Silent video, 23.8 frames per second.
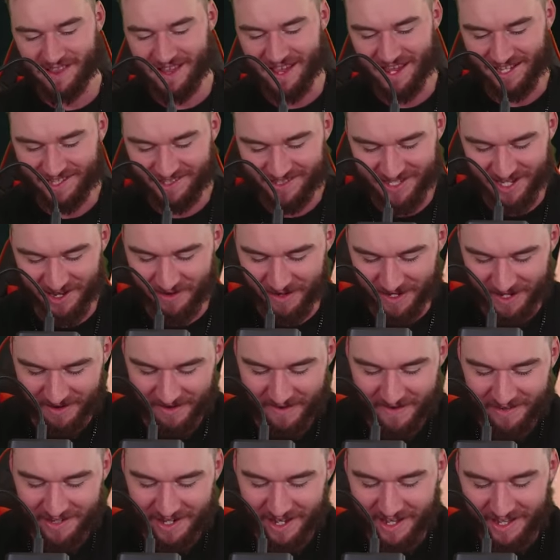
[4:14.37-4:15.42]
the hell is going
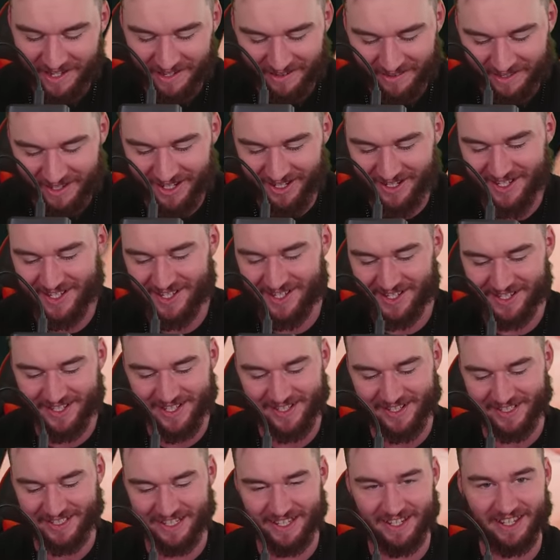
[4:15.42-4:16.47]
on? We got
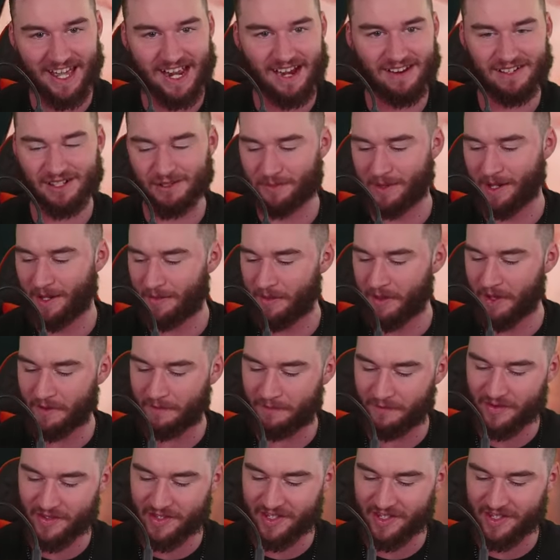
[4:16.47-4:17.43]
Sicily in there as well though for the